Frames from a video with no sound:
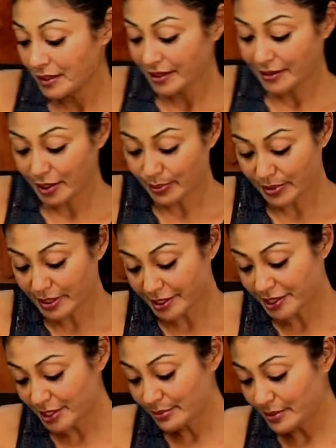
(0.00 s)
I got
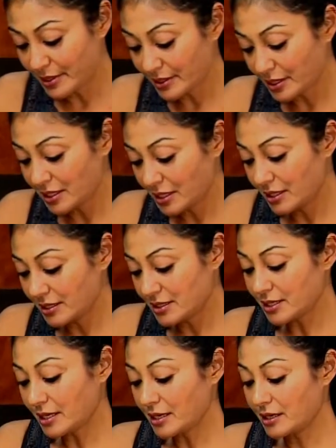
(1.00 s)
approximately, let's
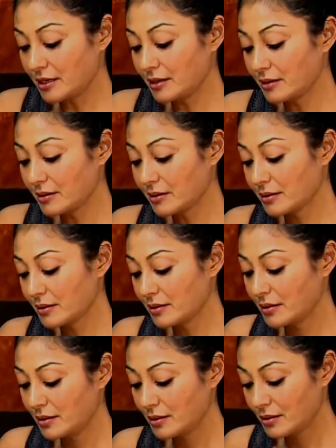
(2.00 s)
say,
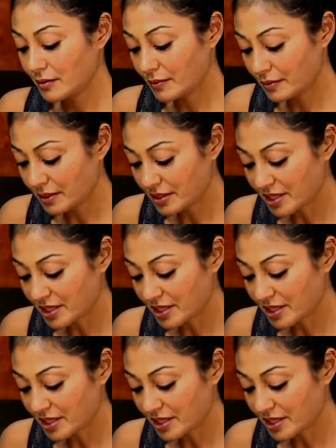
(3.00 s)
1